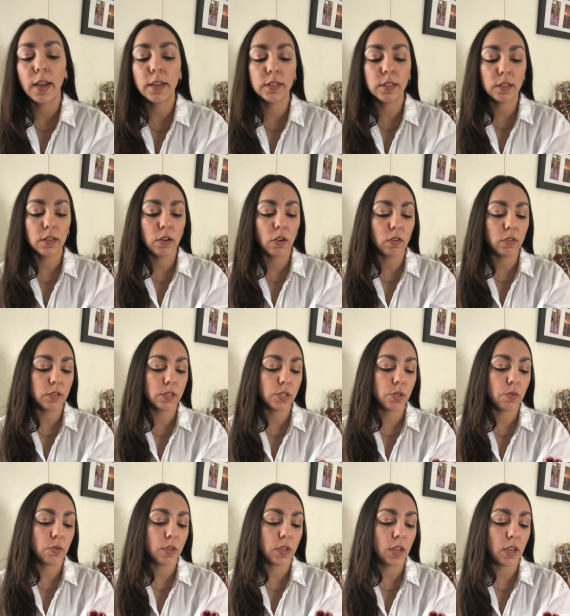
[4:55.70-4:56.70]
I did
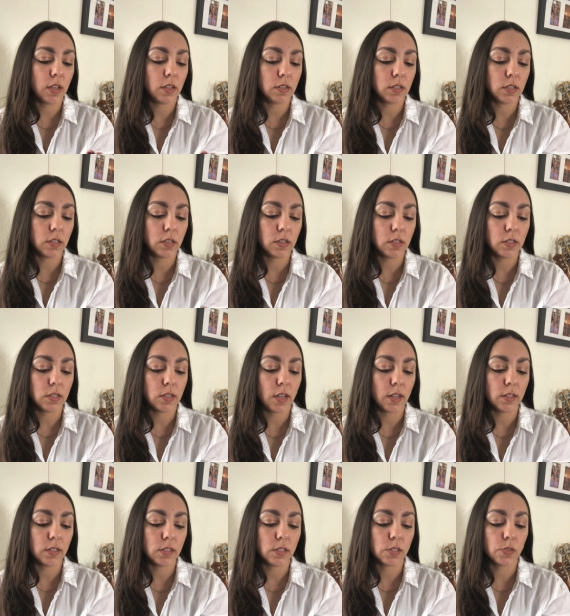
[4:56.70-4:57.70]
also get an
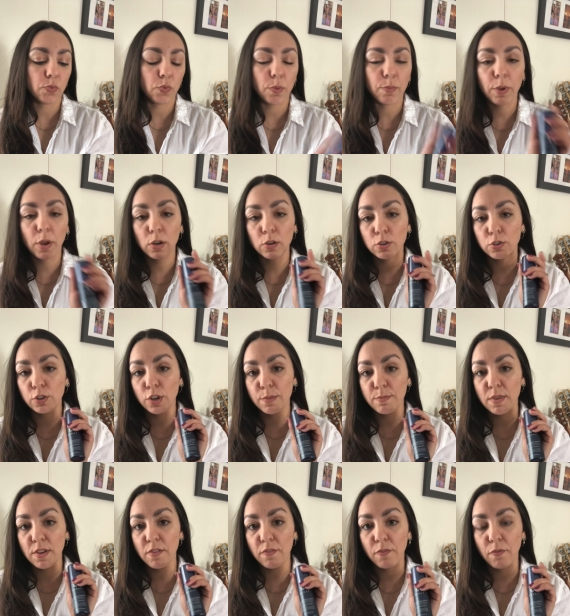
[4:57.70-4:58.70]
intense repair
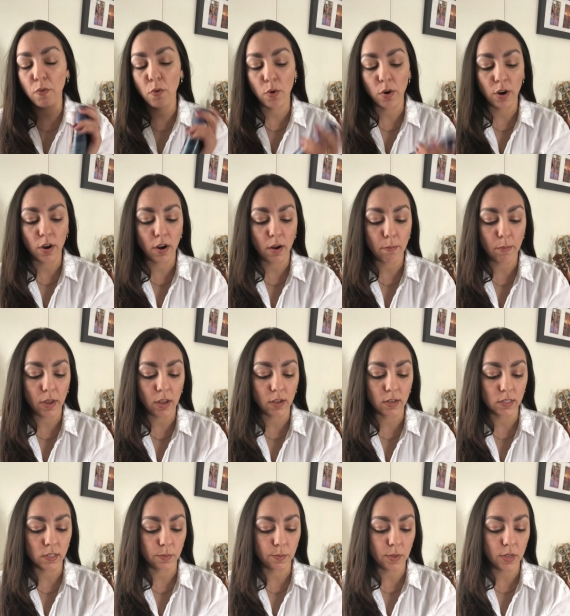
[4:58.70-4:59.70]
treatment for my
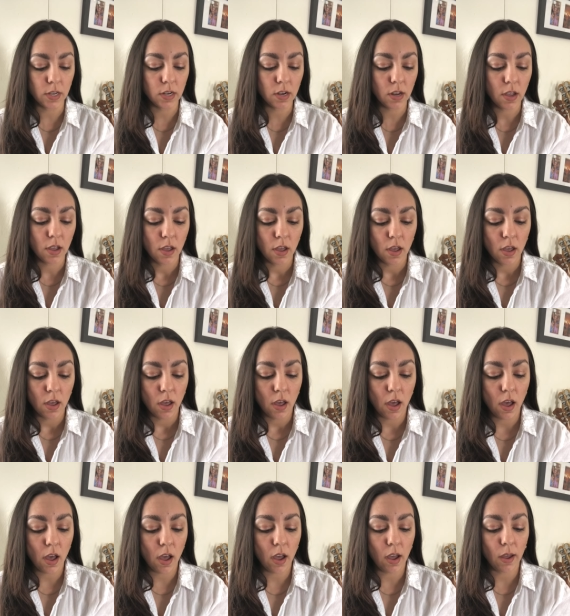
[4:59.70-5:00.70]
husband.
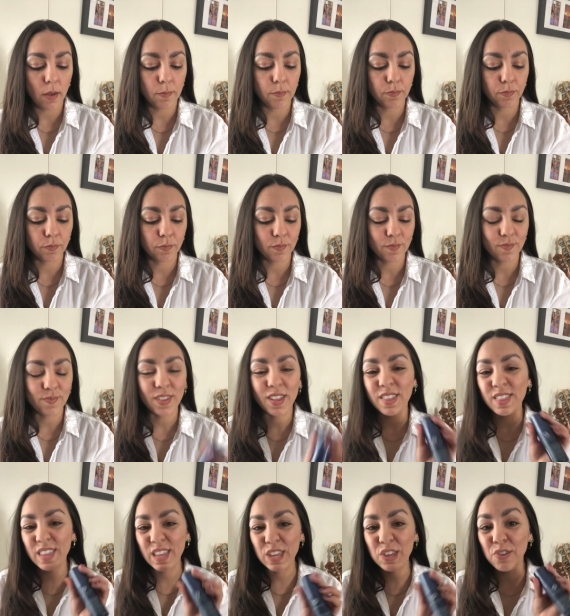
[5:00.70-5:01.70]
Um,
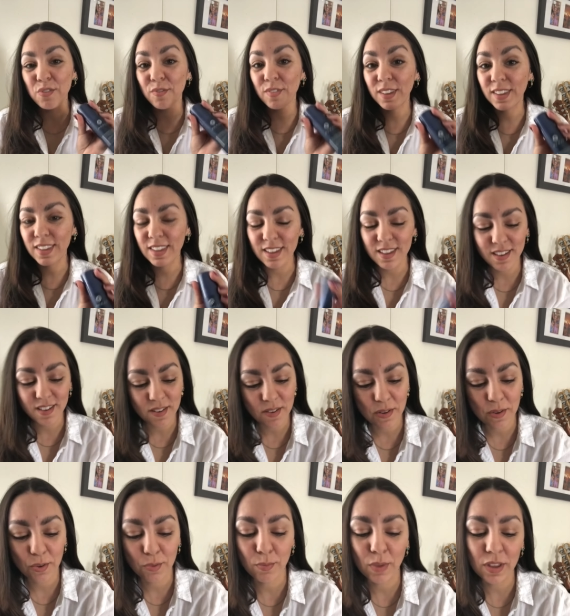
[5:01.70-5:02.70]
thank you, Vicki,
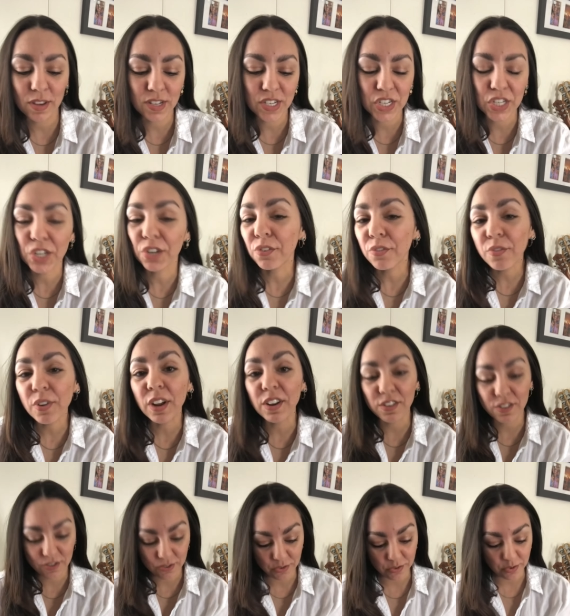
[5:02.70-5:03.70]
my dear
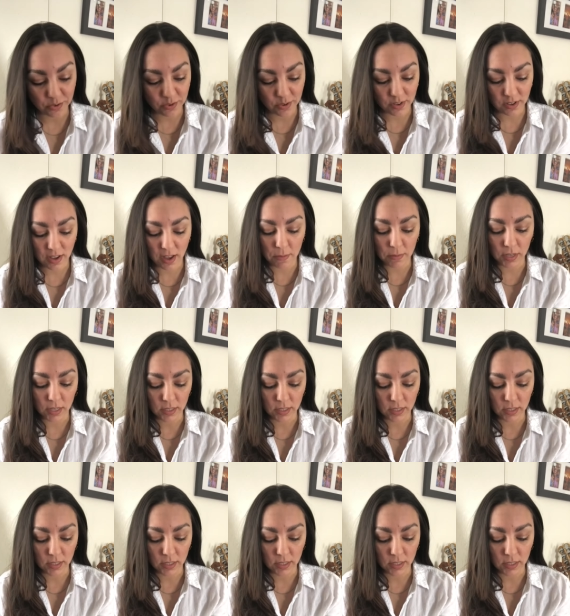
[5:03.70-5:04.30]
friend who got me